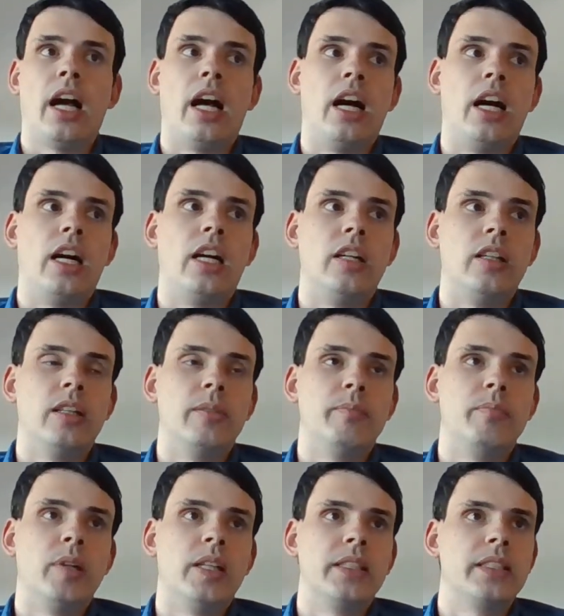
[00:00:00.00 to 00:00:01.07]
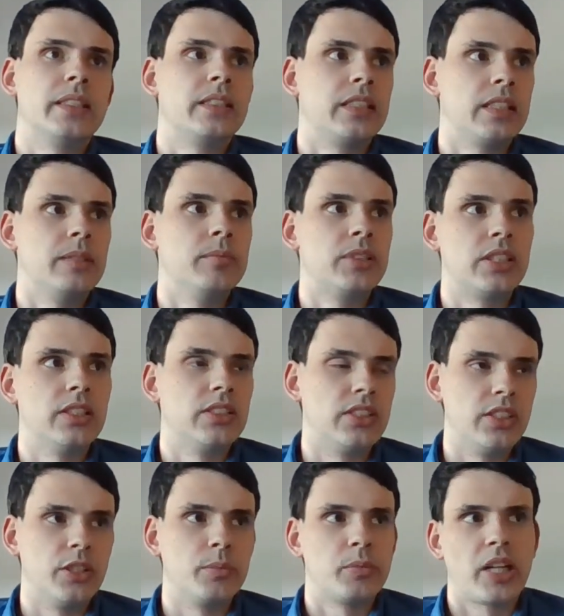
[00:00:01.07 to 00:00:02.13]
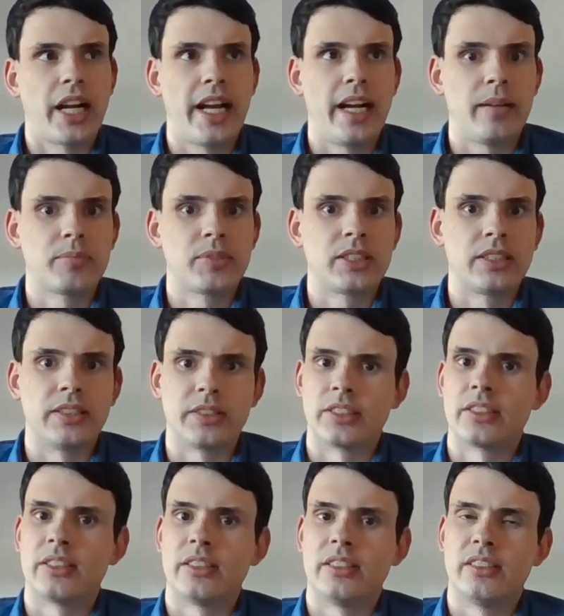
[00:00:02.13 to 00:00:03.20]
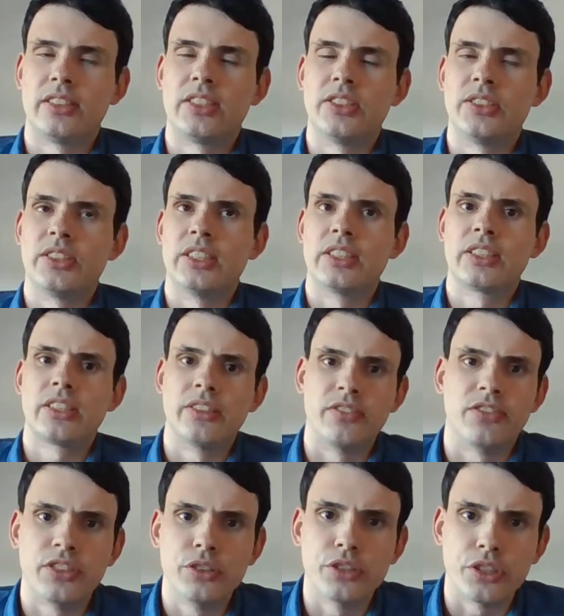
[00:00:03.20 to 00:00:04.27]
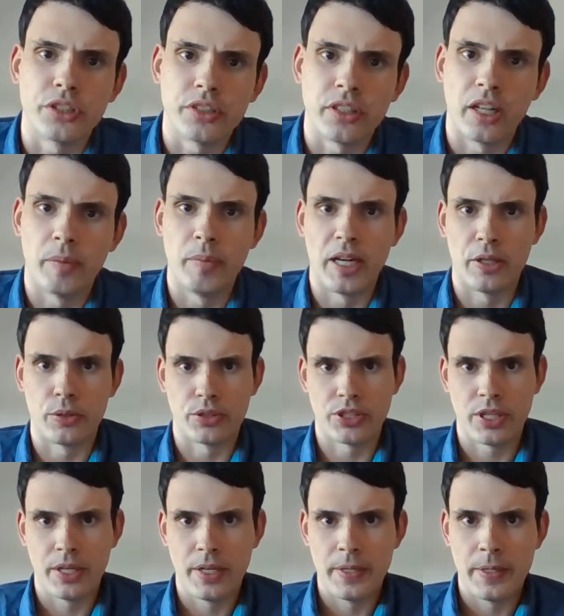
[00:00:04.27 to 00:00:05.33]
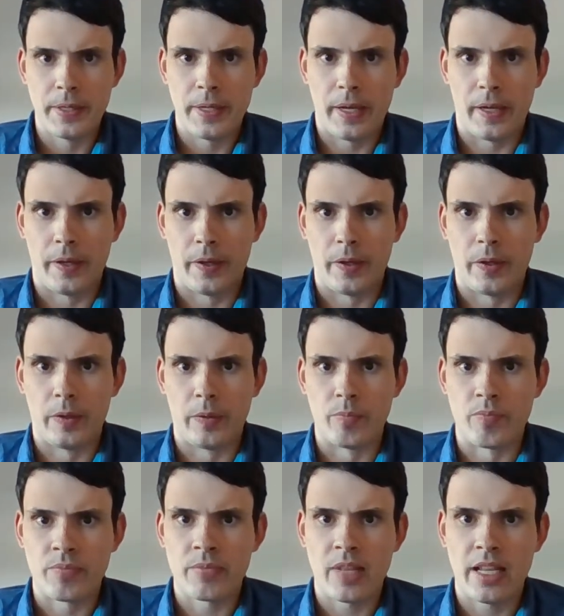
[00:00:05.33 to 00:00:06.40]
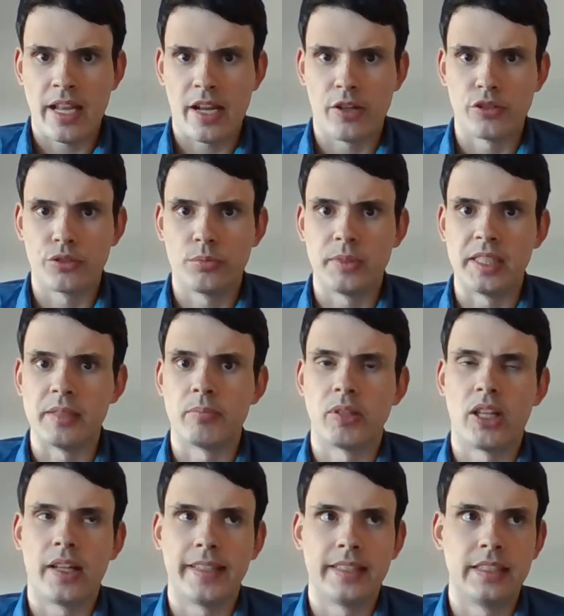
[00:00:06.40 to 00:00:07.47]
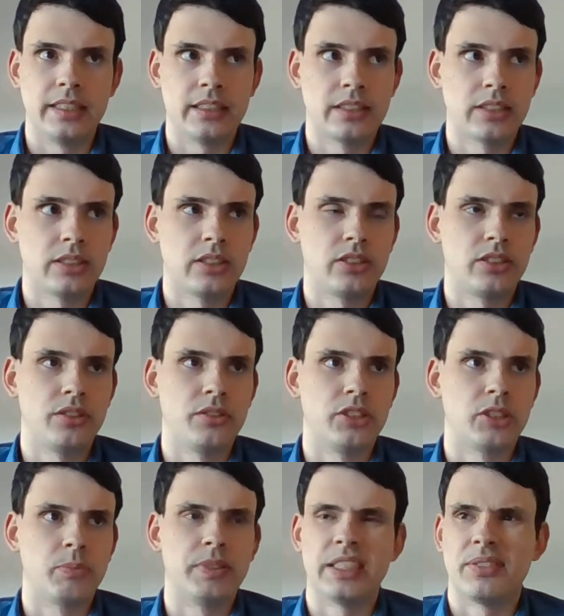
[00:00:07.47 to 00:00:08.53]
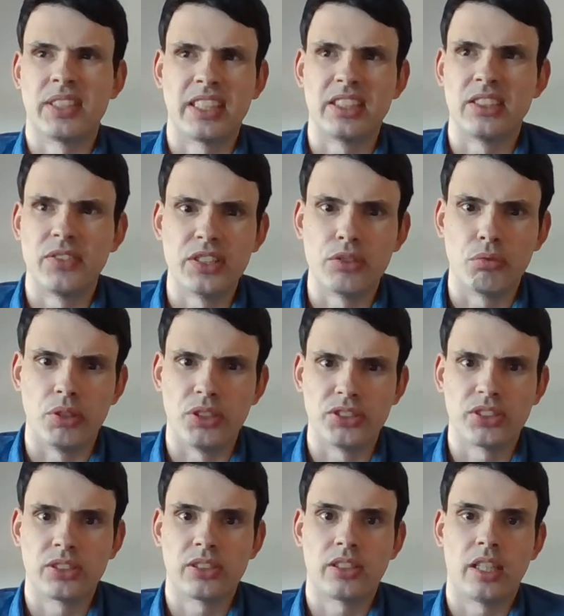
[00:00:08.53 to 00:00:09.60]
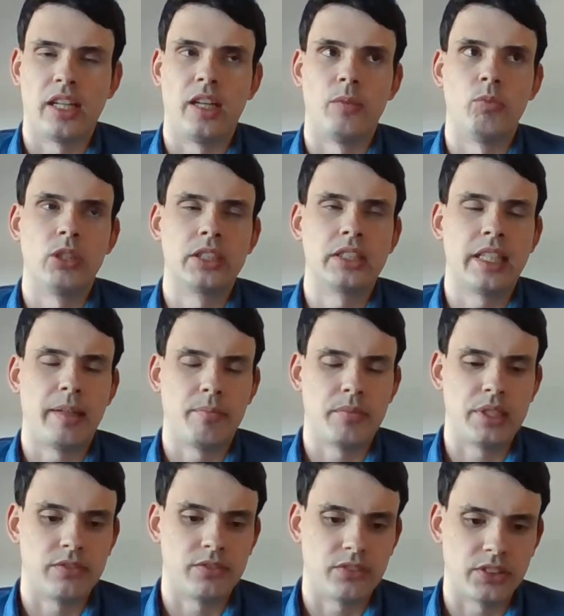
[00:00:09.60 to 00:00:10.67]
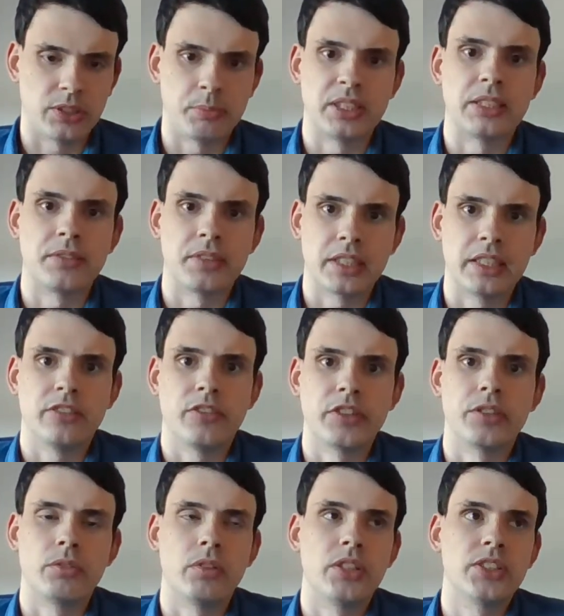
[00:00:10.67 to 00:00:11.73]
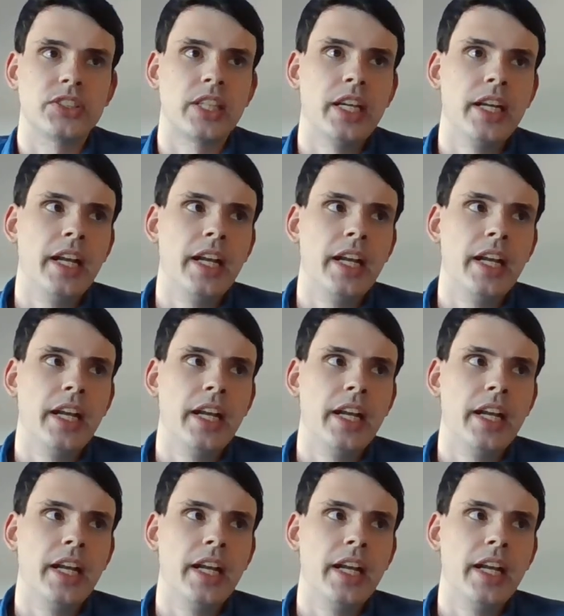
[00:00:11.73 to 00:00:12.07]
But it seems as though perhaps there's still this confusion about how do we apply this to specific individuals? What does that mean for specific individuals?